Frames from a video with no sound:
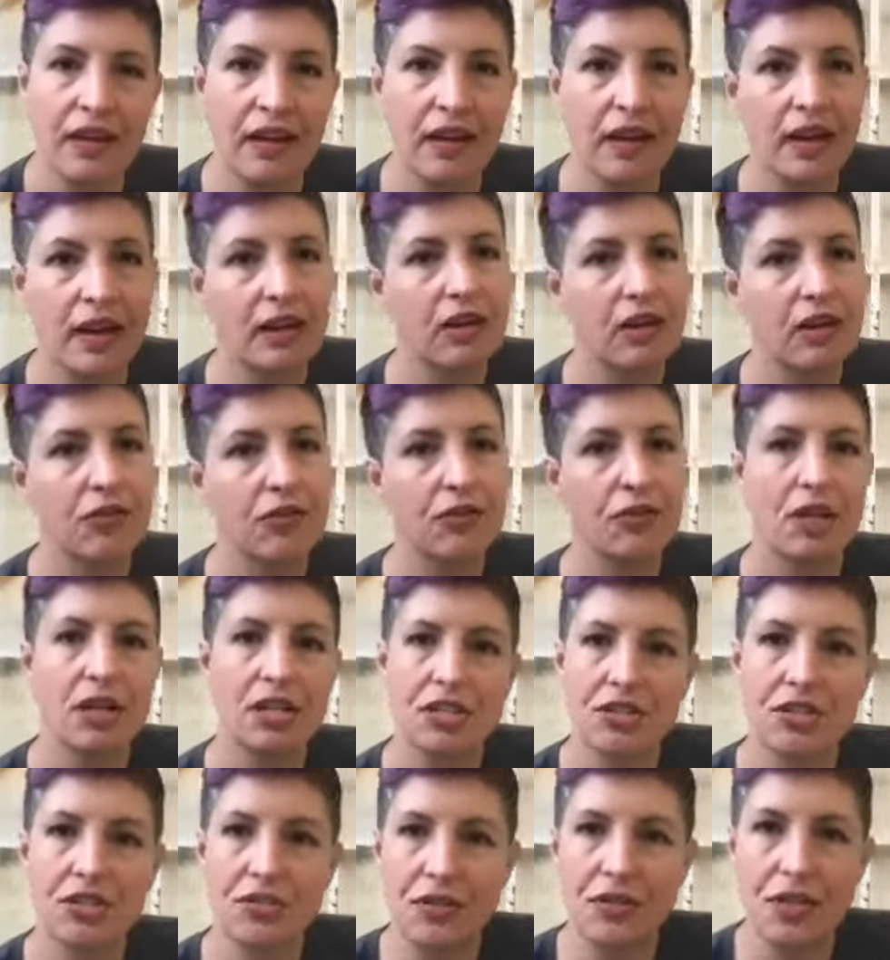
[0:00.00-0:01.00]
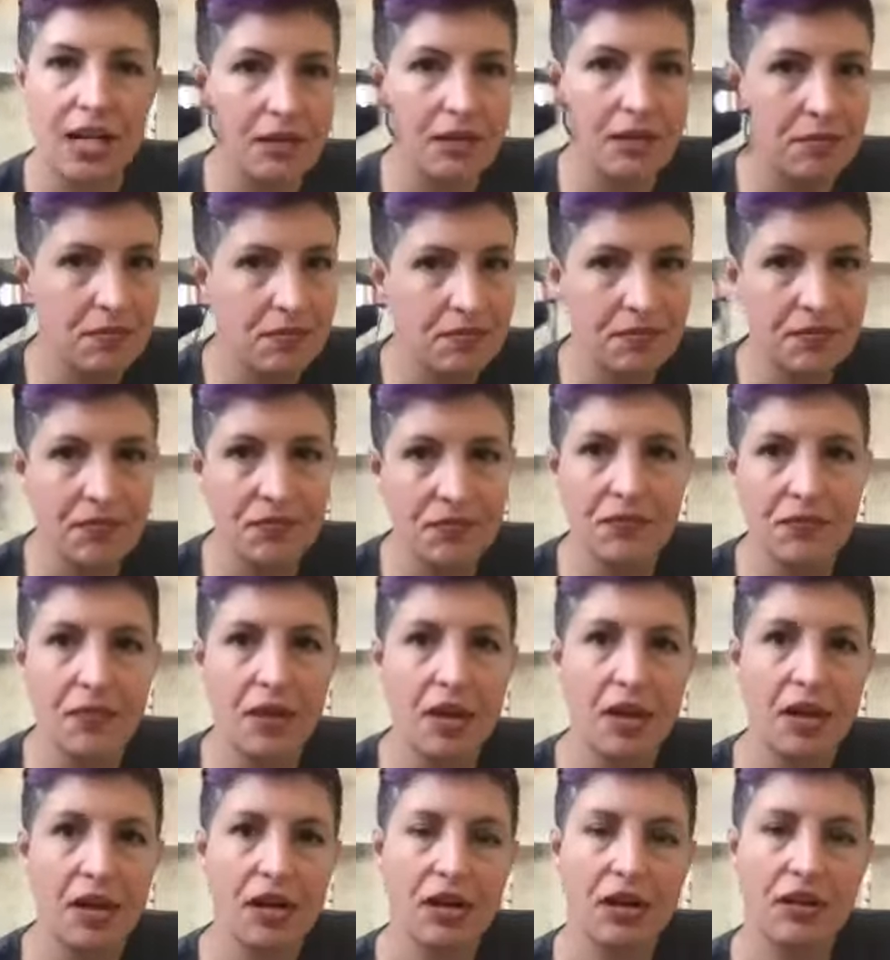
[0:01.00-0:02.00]
Another luxury item,
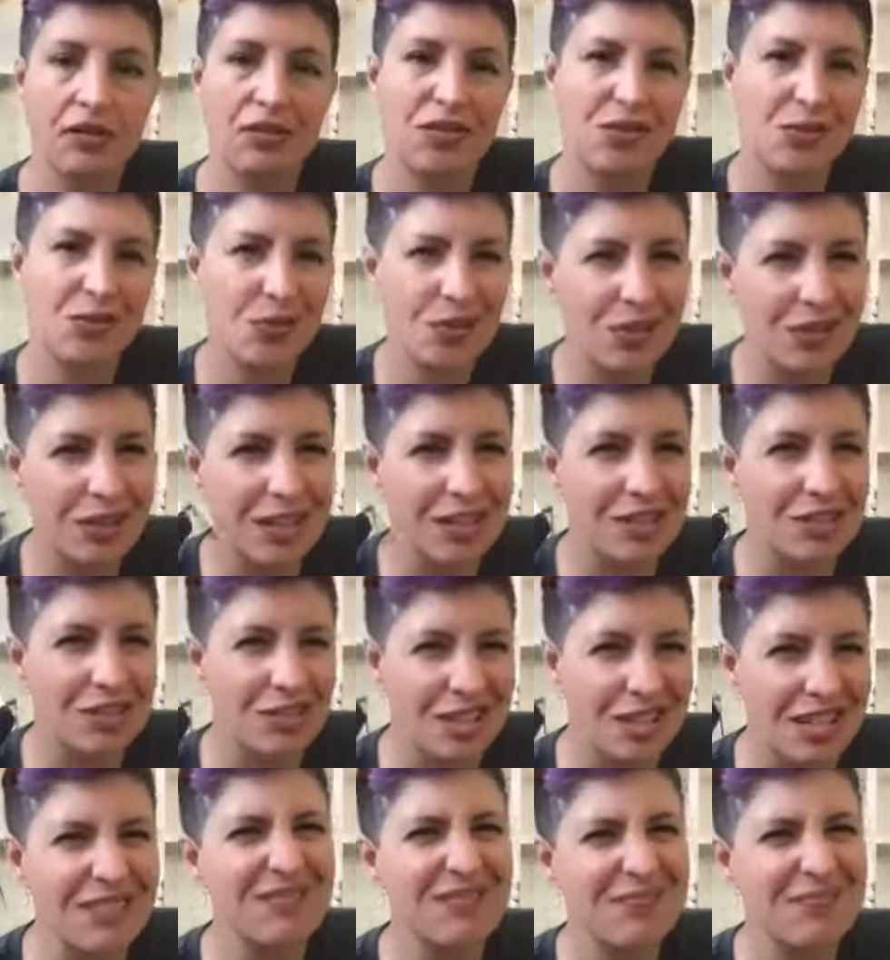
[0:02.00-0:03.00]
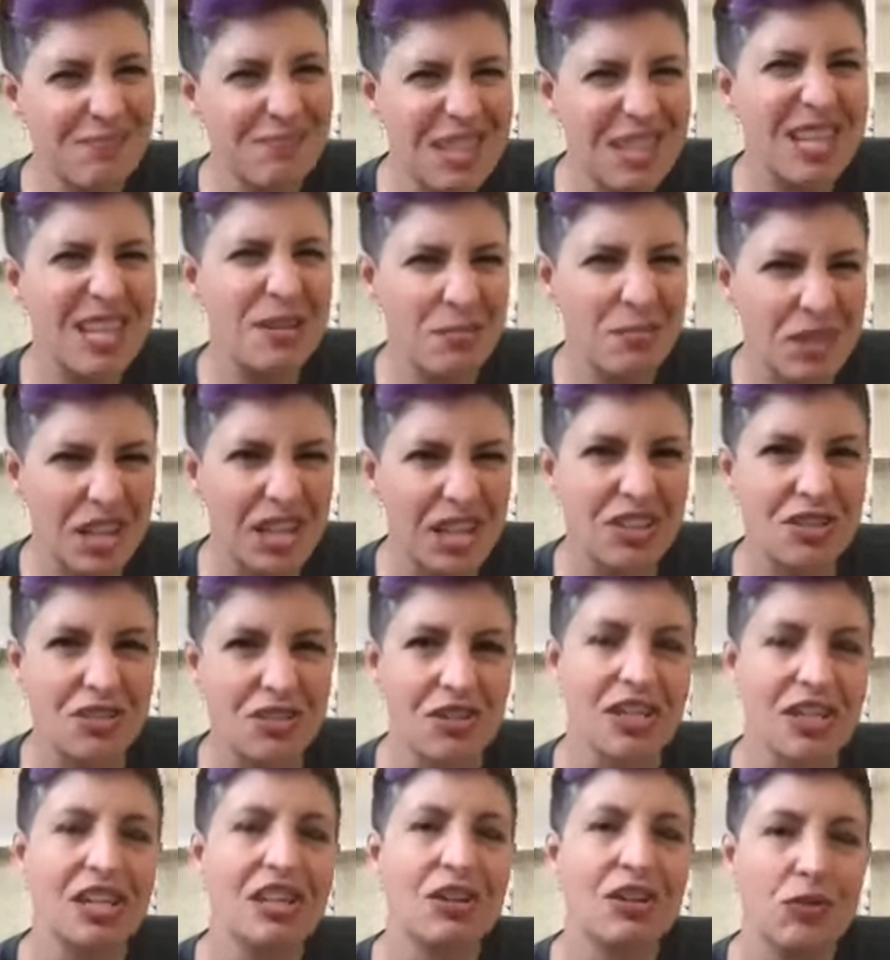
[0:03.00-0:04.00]
sort of luxury, medium
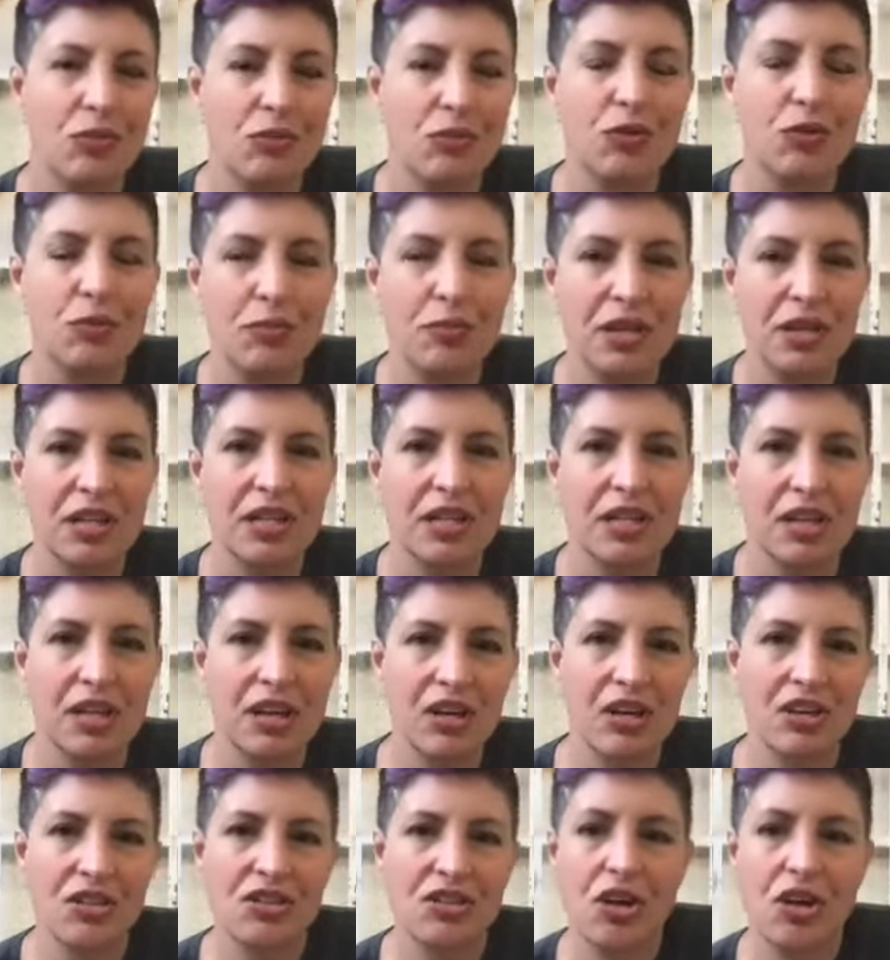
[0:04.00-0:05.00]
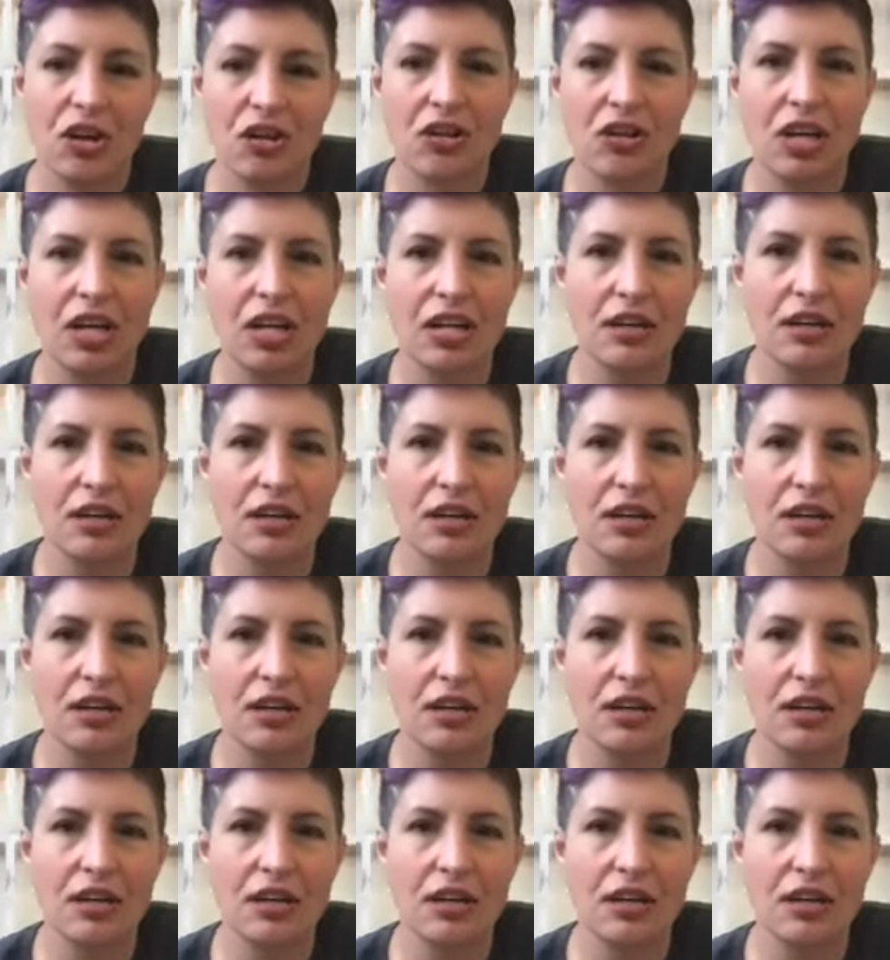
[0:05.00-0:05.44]
luxury, will be chalk line.